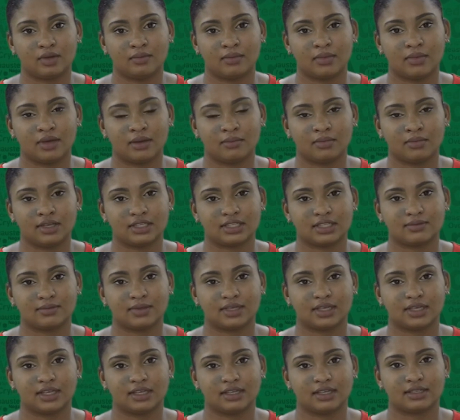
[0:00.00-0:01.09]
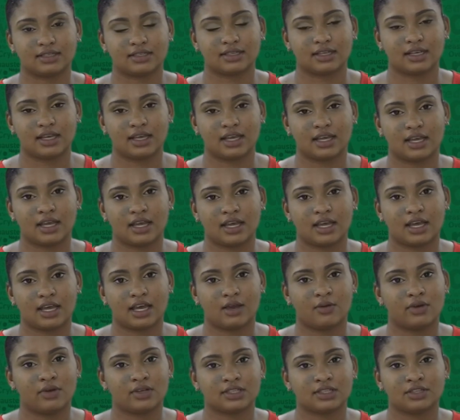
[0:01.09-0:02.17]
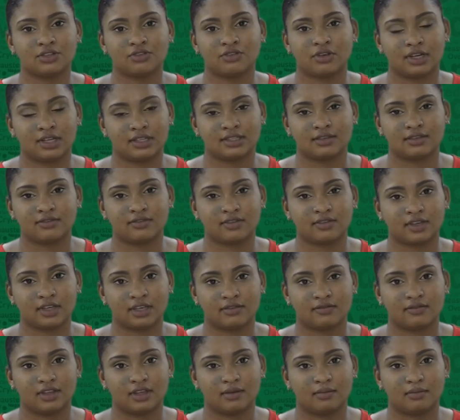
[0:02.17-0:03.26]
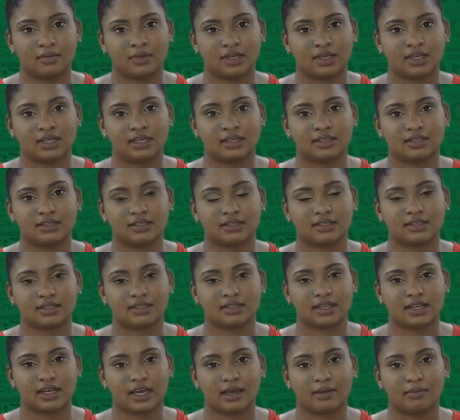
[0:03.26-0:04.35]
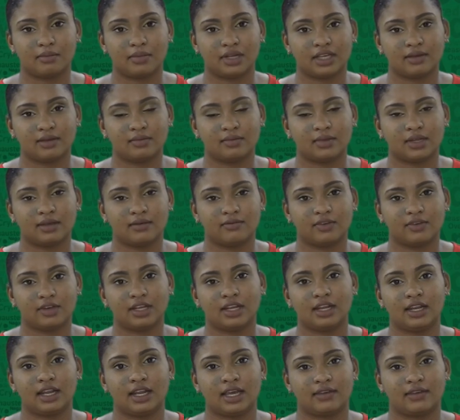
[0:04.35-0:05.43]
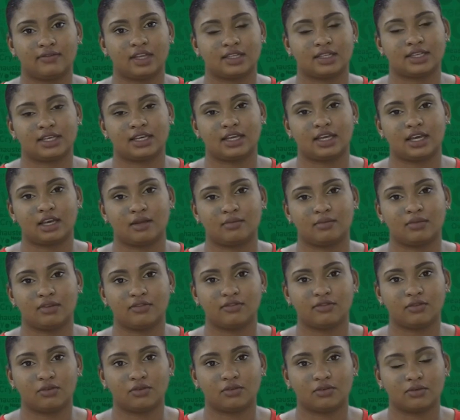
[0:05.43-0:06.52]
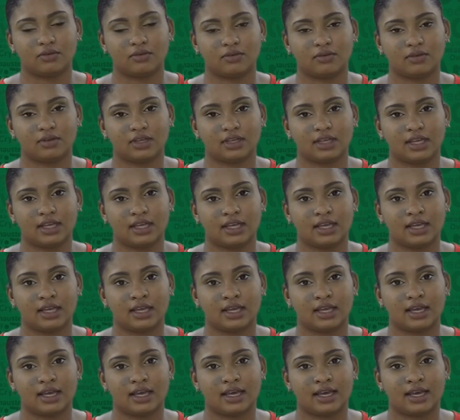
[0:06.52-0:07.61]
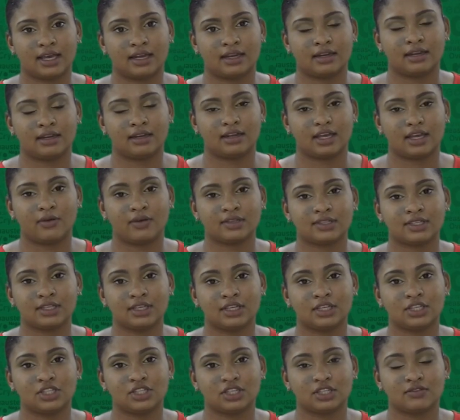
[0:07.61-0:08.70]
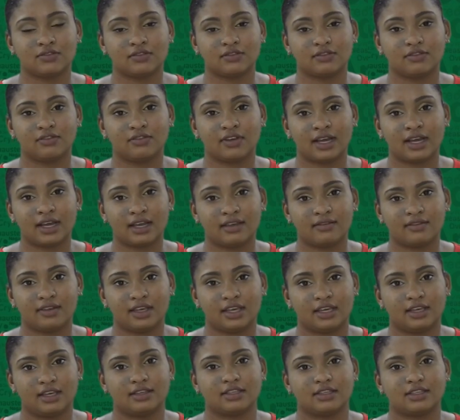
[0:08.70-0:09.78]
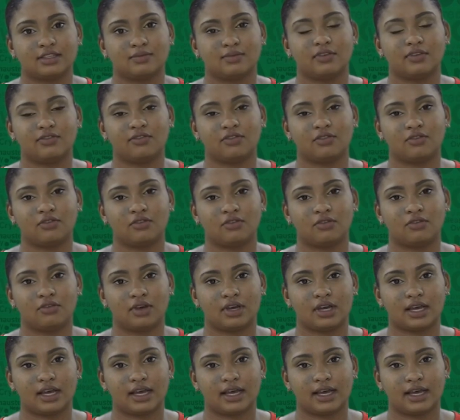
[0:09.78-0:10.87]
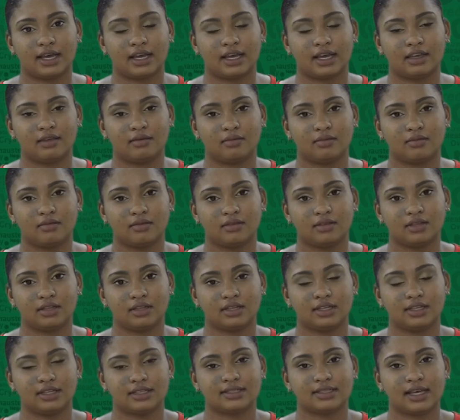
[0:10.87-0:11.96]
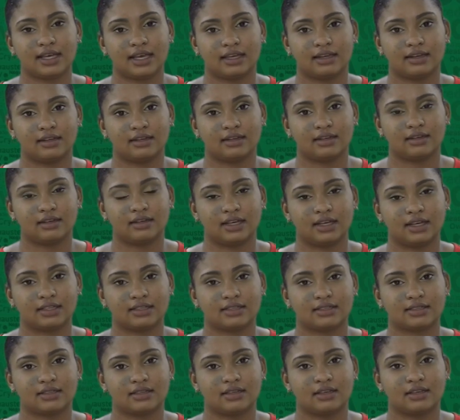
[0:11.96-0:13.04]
members because I wasn't ready to forgive them because I blamed them for the life that I had before. And I was in the church for five years before I decided that